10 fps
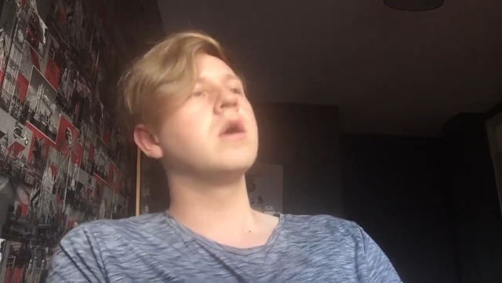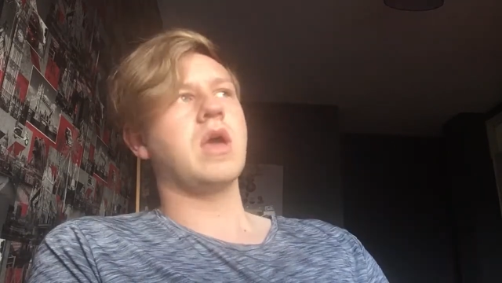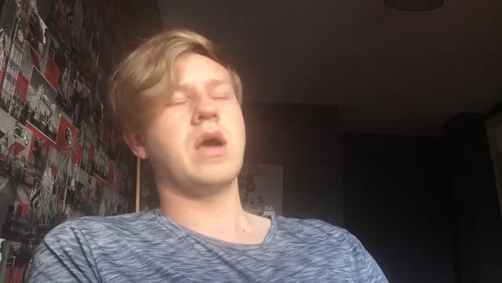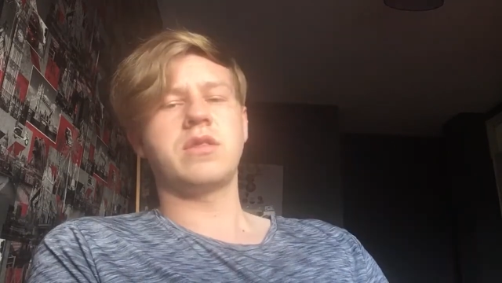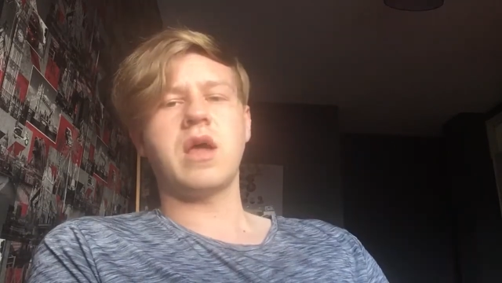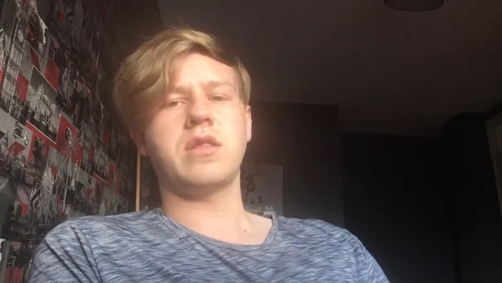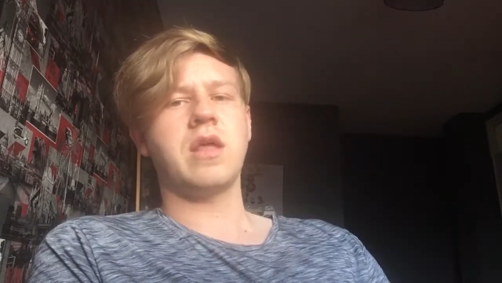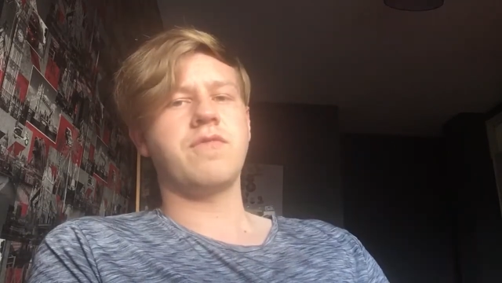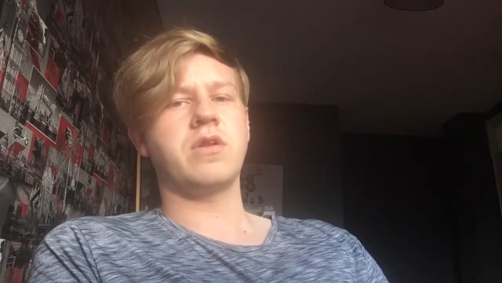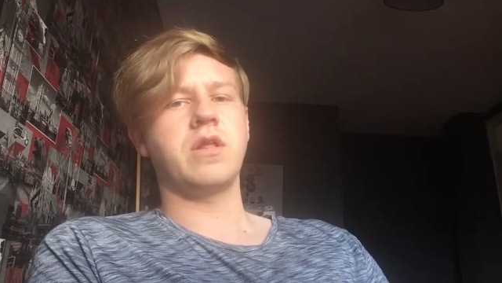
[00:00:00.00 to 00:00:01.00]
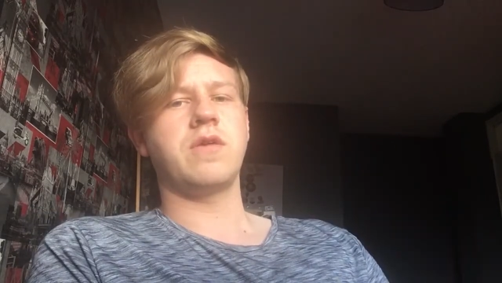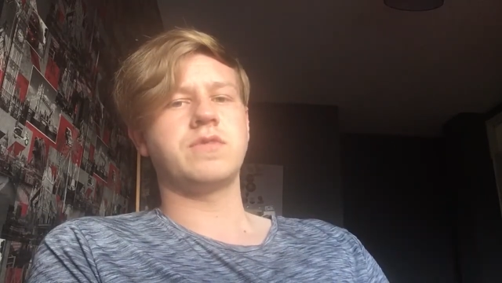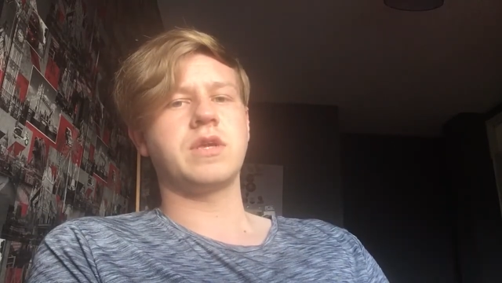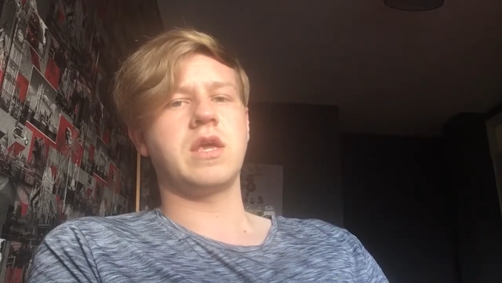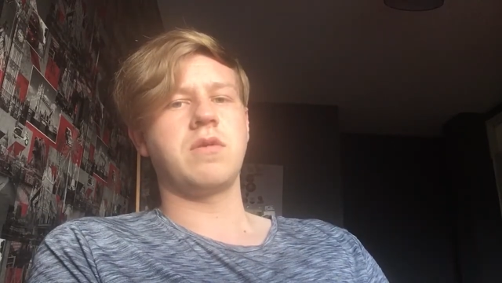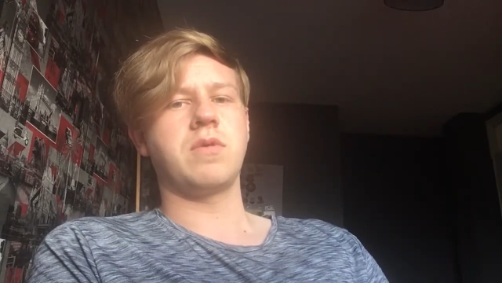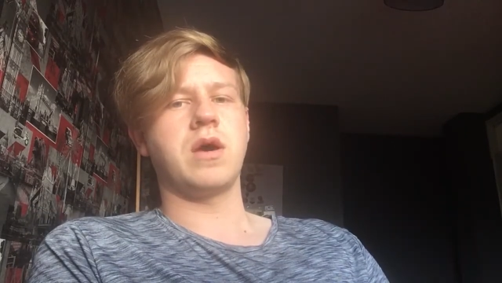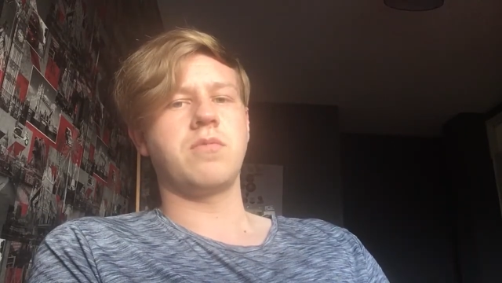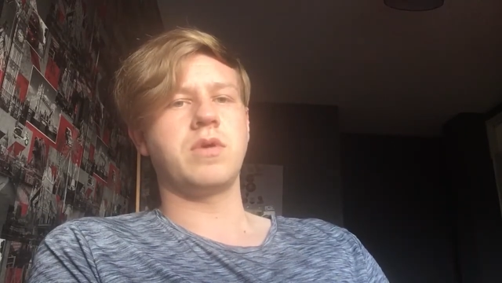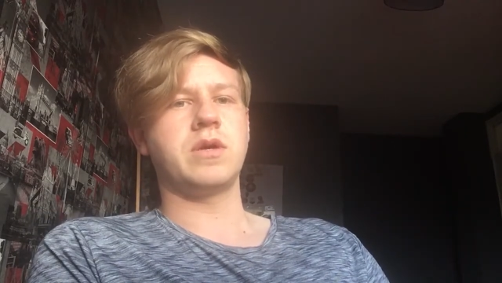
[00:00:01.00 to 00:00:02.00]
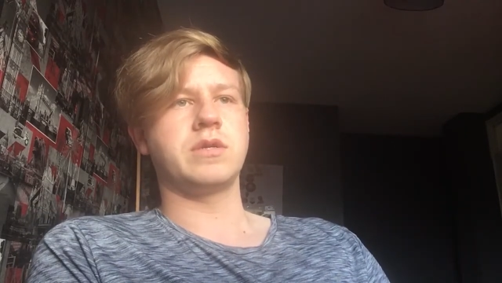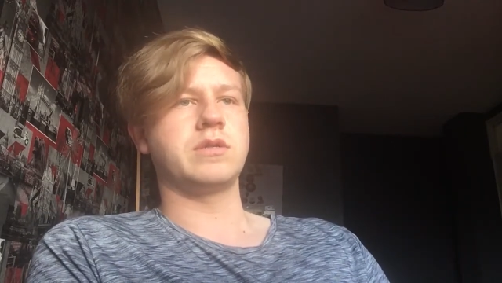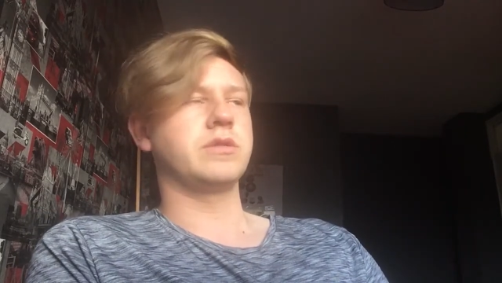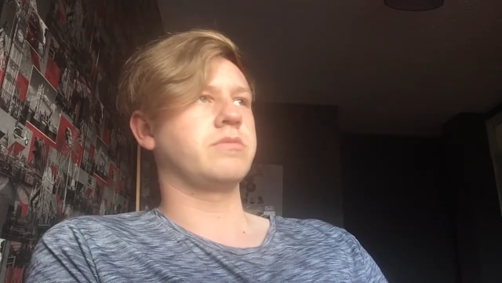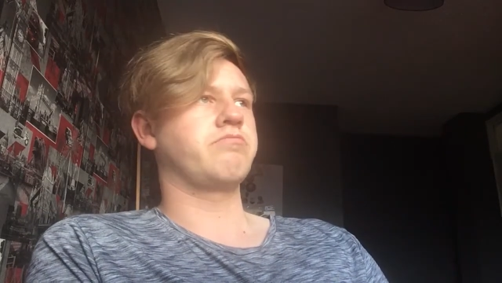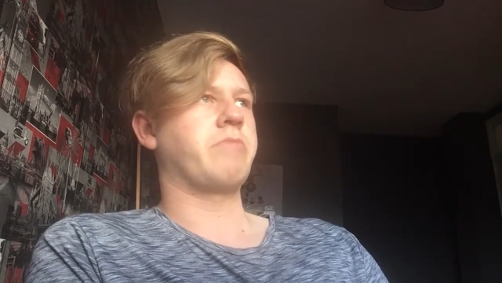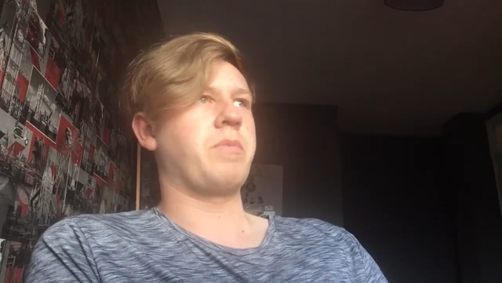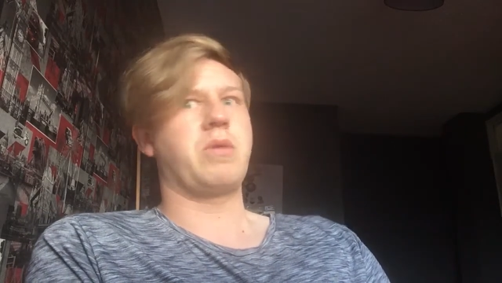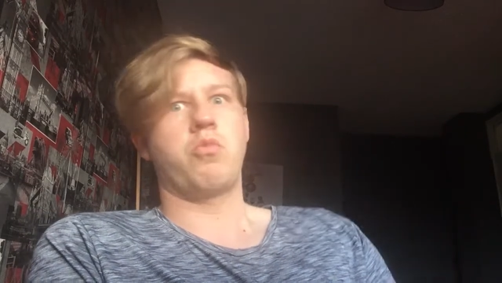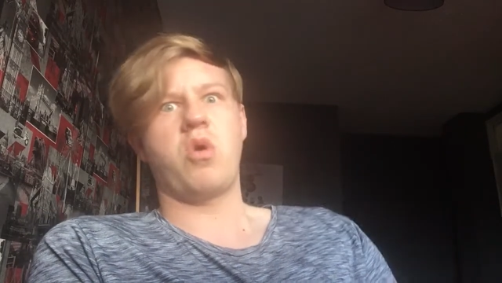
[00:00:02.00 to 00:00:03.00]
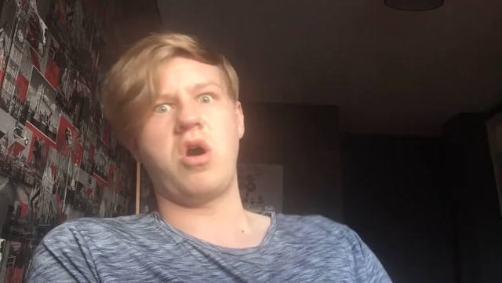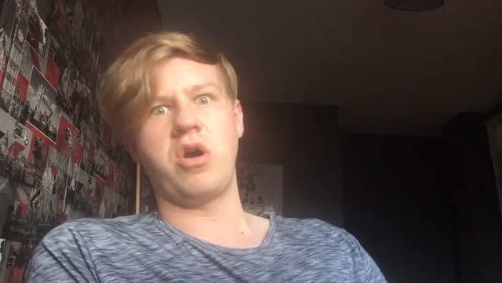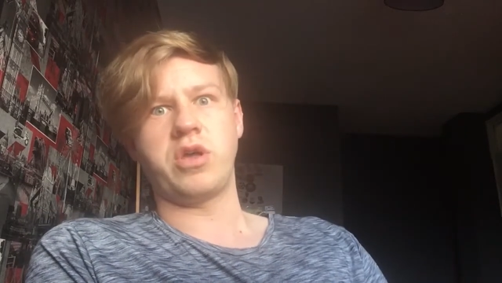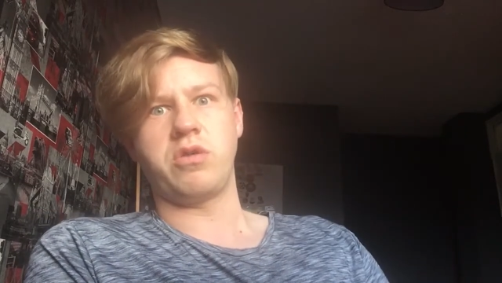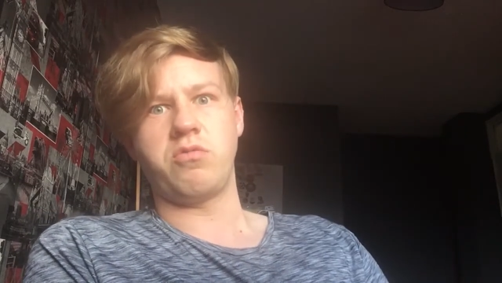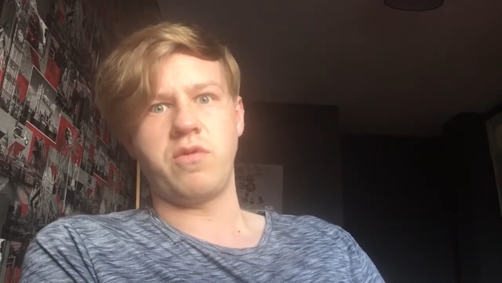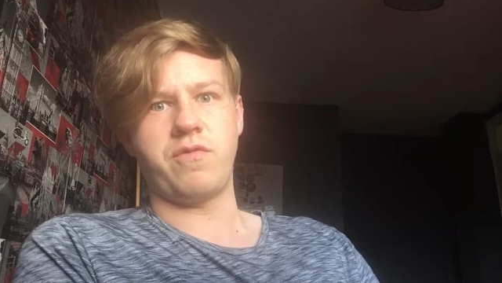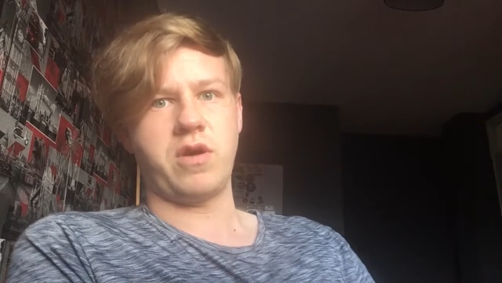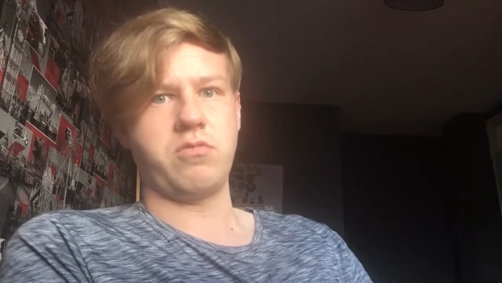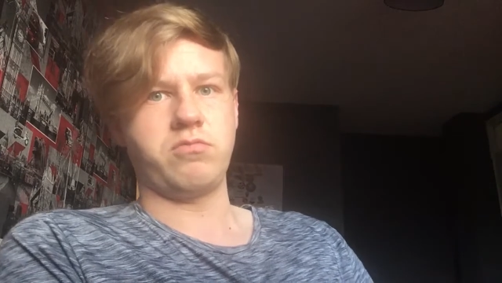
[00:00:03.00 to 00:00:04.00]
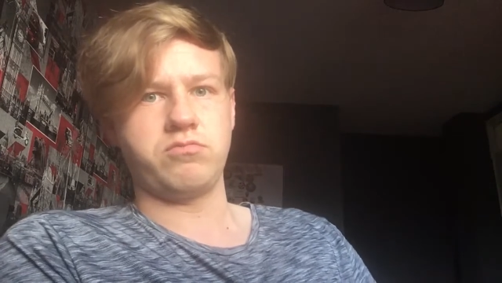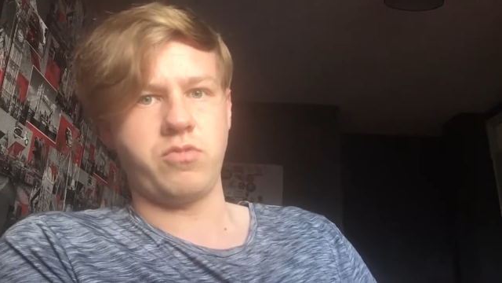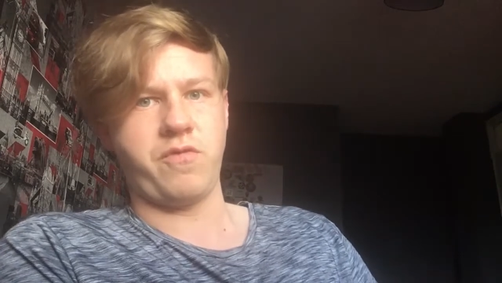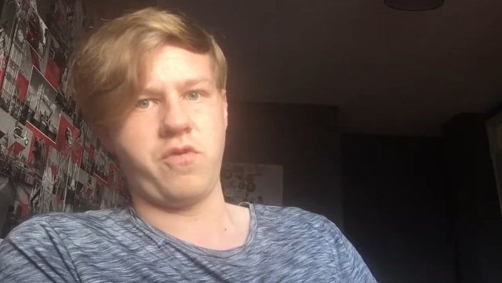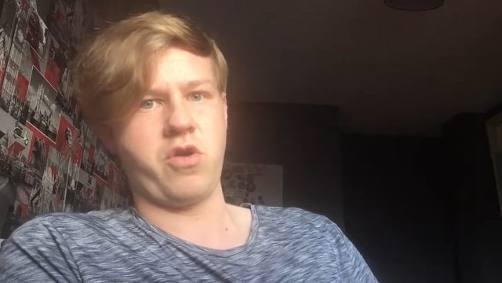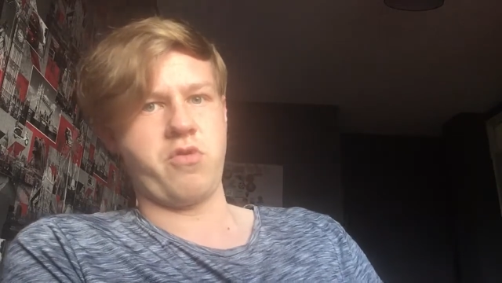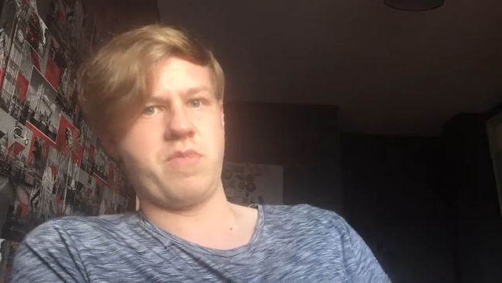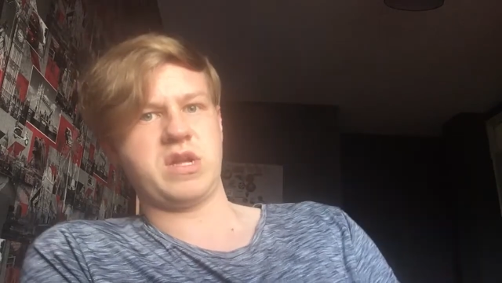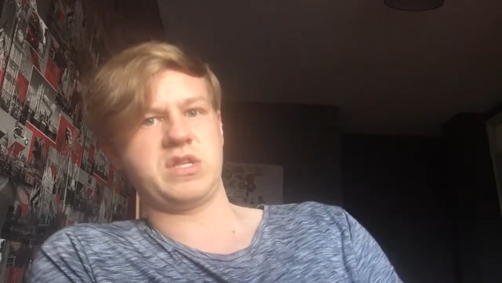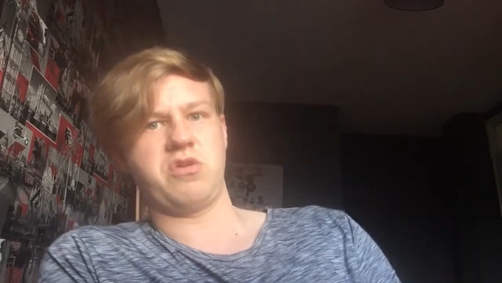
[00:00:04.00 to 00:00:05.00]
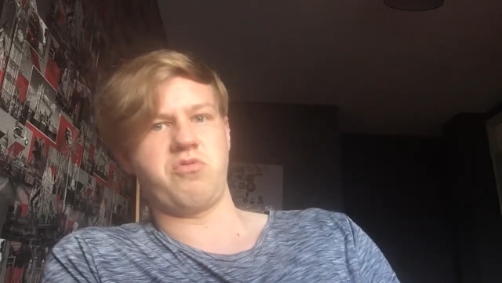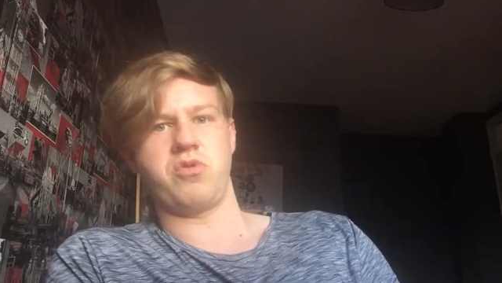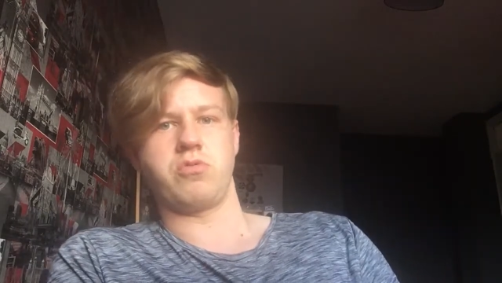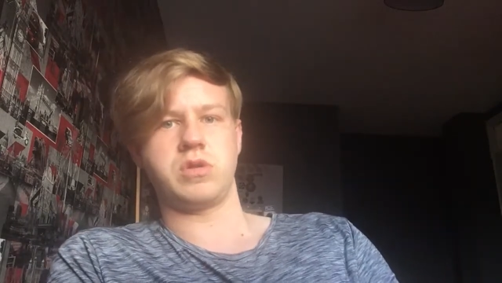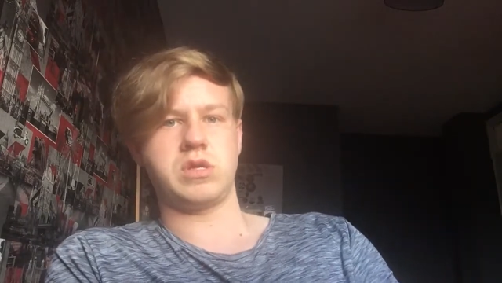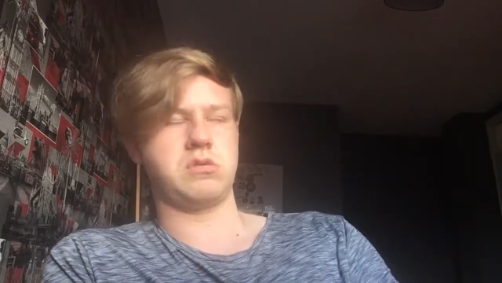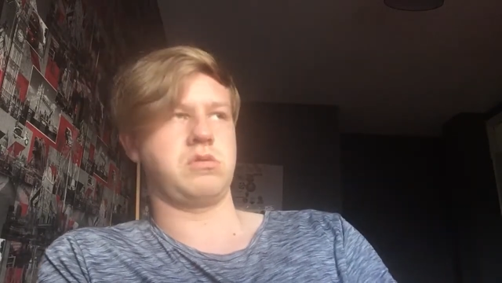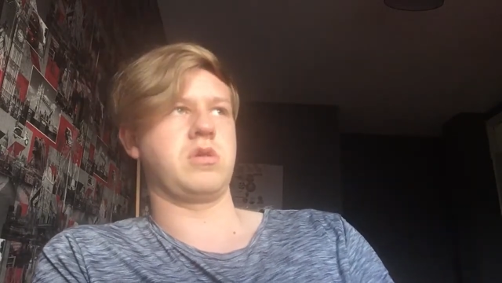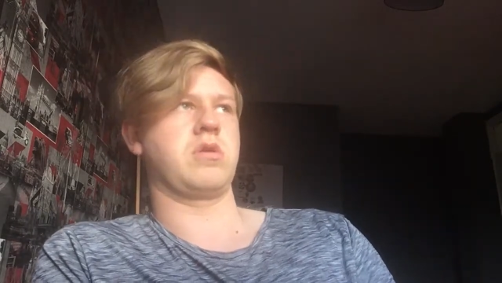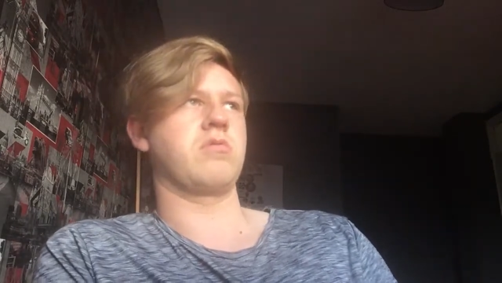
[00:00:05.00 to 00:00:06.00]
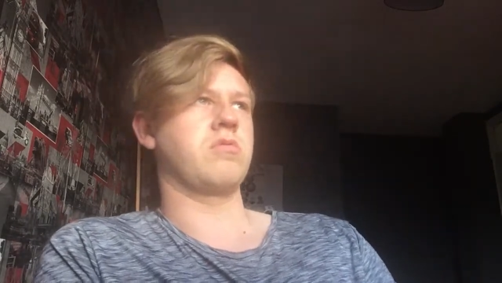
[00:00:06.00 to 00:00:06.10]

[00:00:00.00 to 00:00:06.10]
Yeah, I'd definitely love to keep that because, I mean, what are you without referring back to your roots, you know?